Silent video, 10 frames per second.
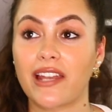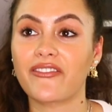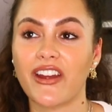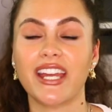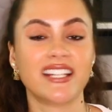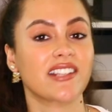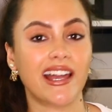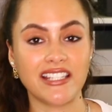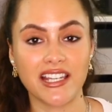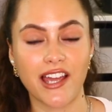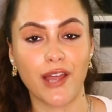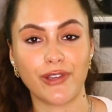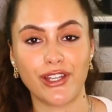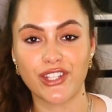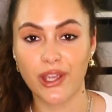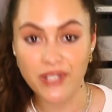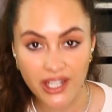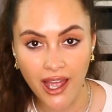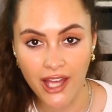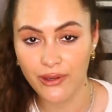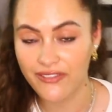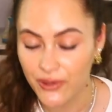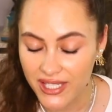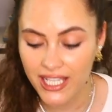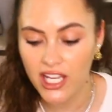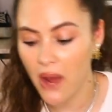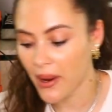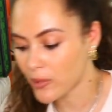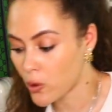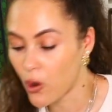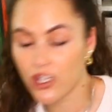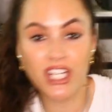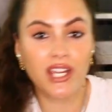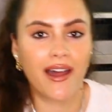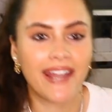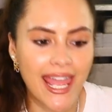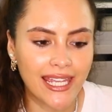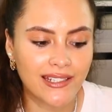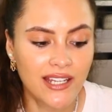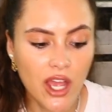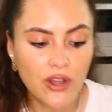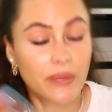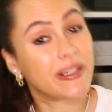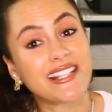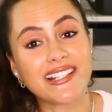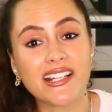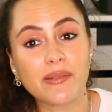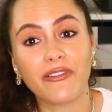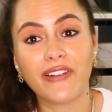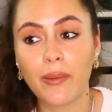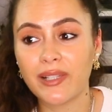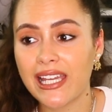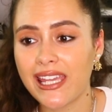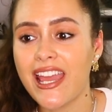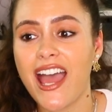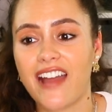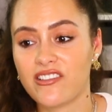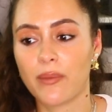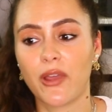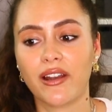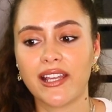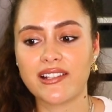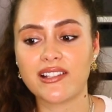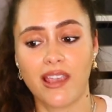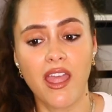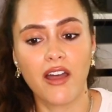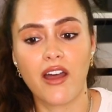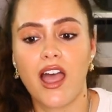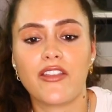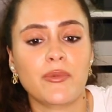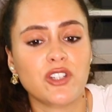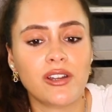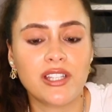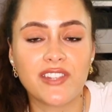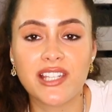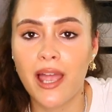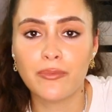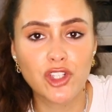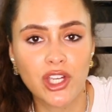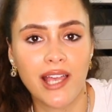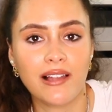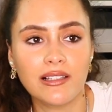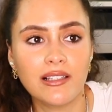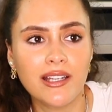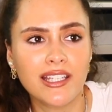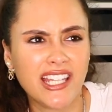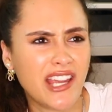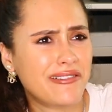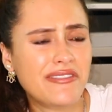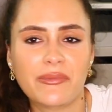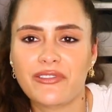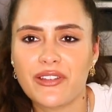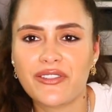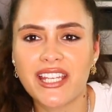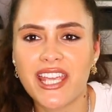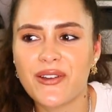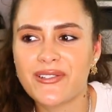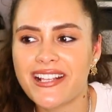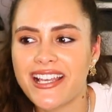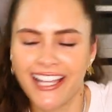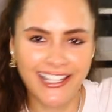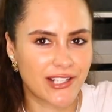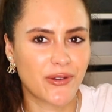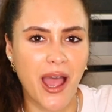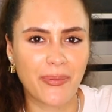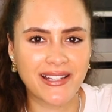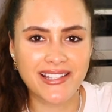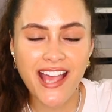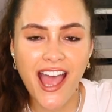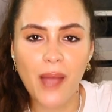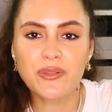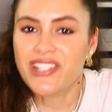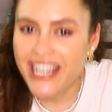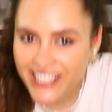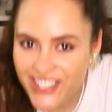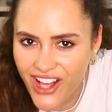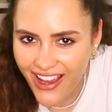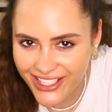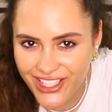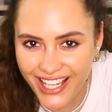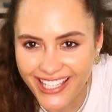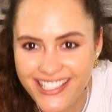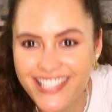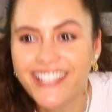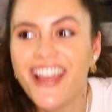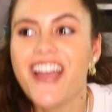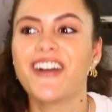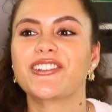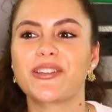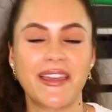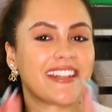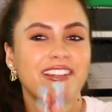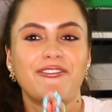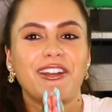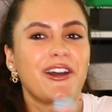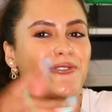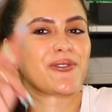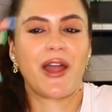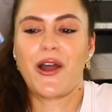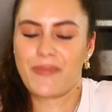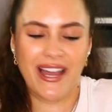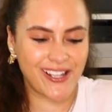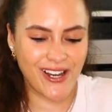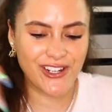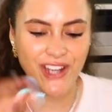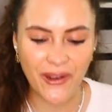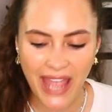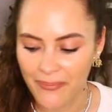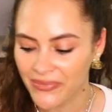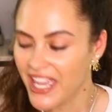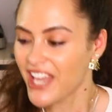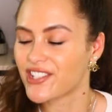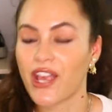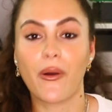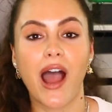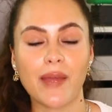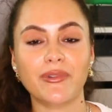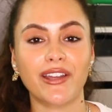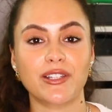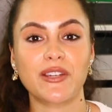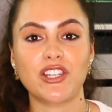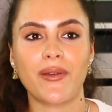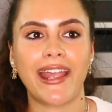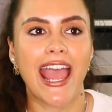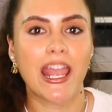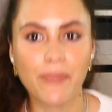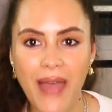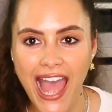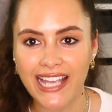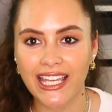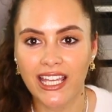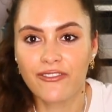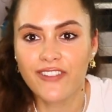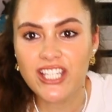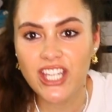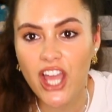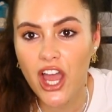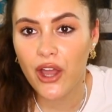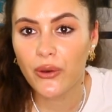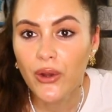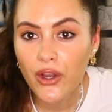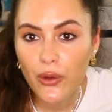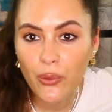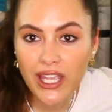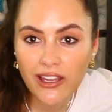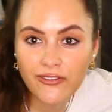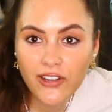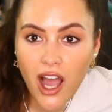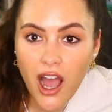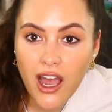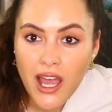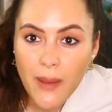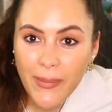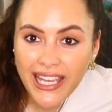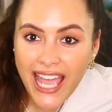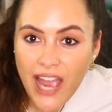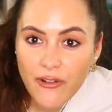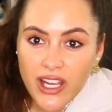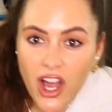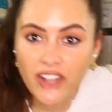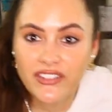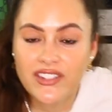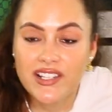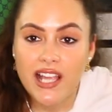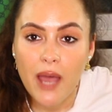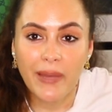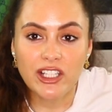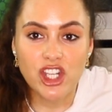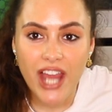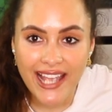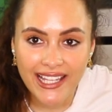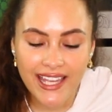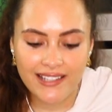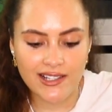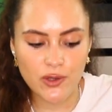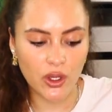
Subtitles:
I'm very excited. I'm going to go to Ghana. If you didn't know, I'm quarter Ghanaian, so I'm going to see some family. And to be honest, the majority of the time, chill, you know, film a few videos, let's see what happens. I'm just excited to be in a different country. Oh my gosh. Okay, so I'm going to be doing a packing video. We have got my carry-ons, my check-ins.